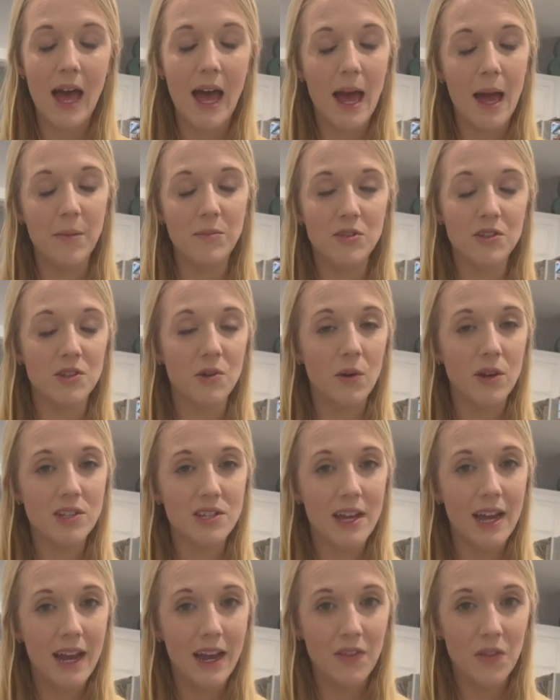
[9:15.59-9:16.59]
I'm just going
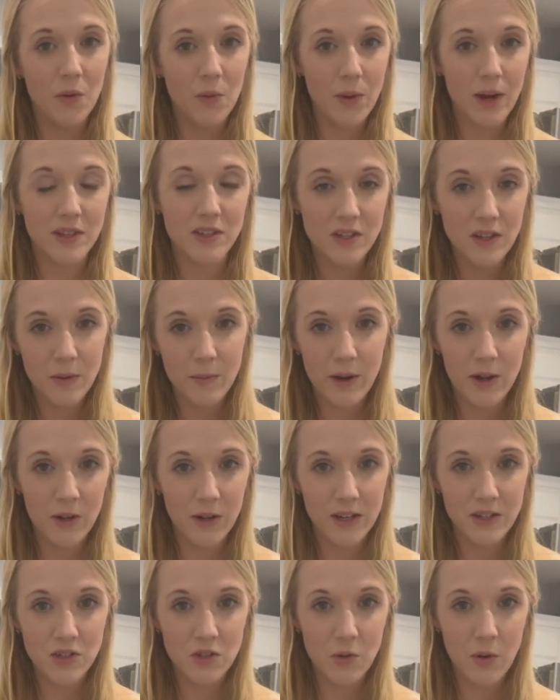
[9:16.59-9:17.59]
to add the rest of the
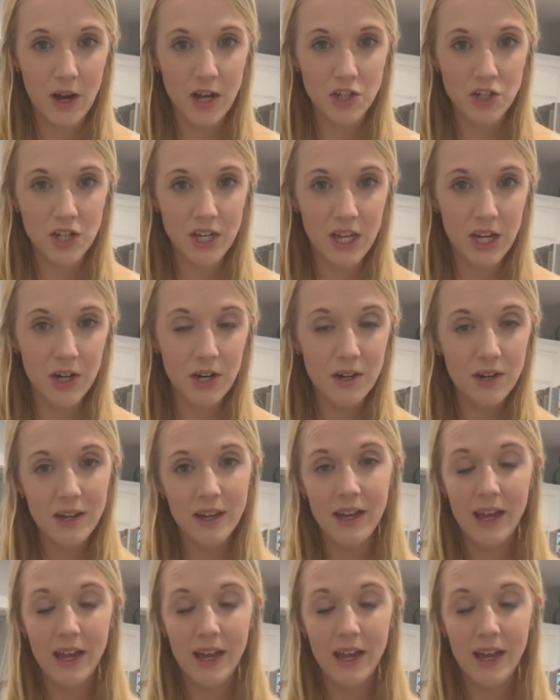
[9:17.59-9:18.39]
butternut squash here